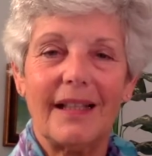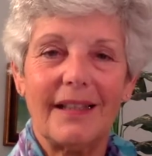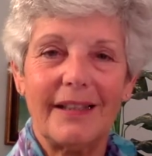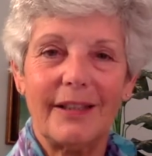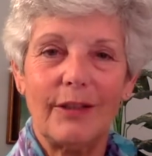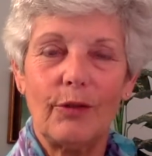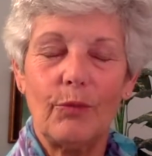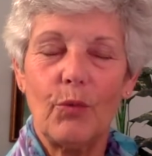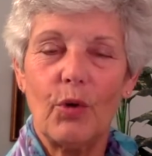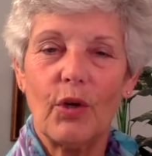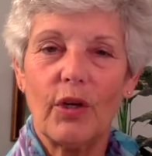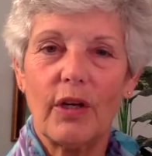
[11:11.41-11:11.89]
a
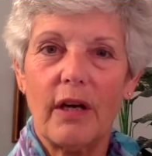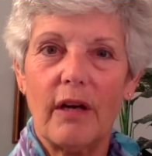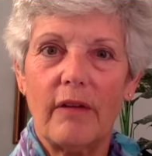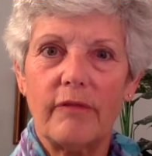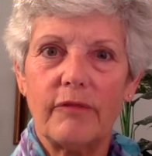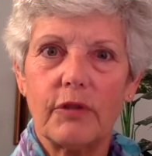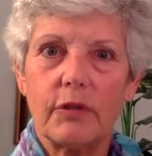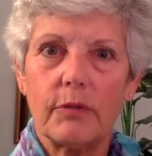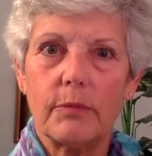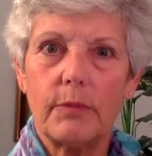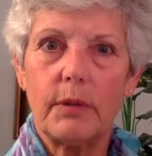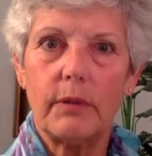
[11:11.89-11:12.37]
little more
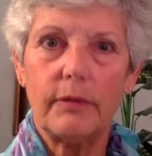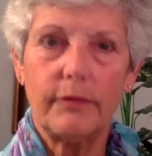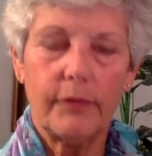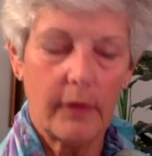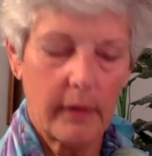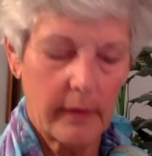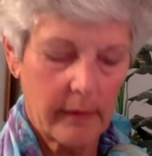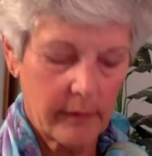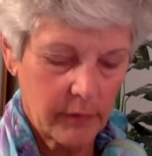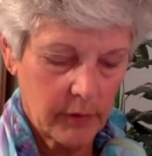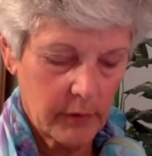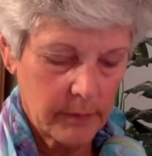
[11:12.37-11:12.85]
comfortable
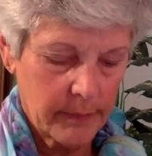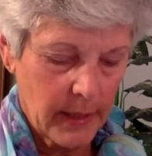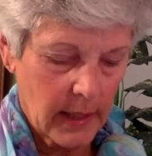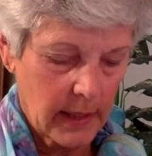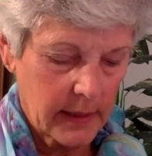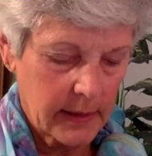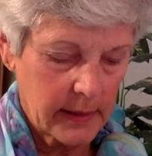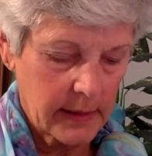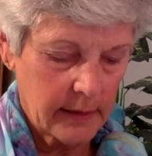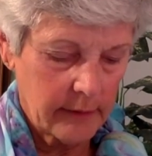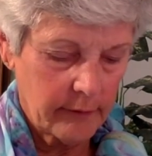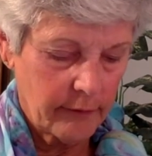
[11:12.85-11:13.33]
for
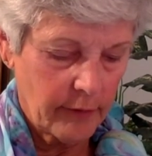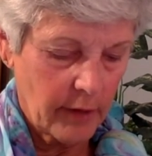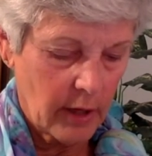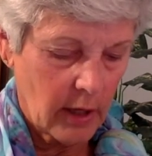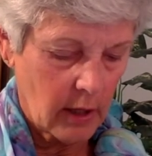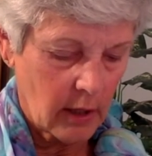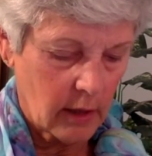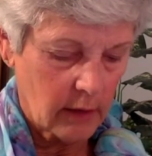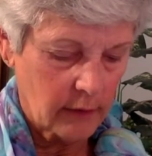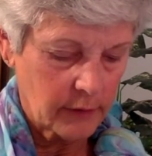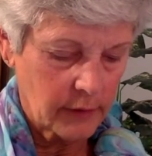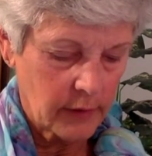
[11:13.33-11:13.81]
everybody
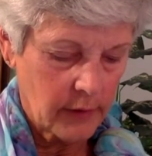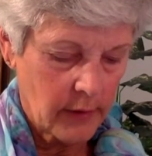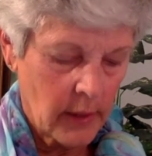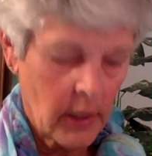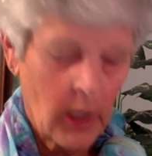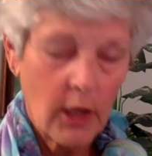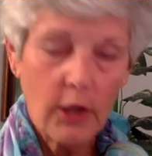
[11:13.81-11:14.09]
involved.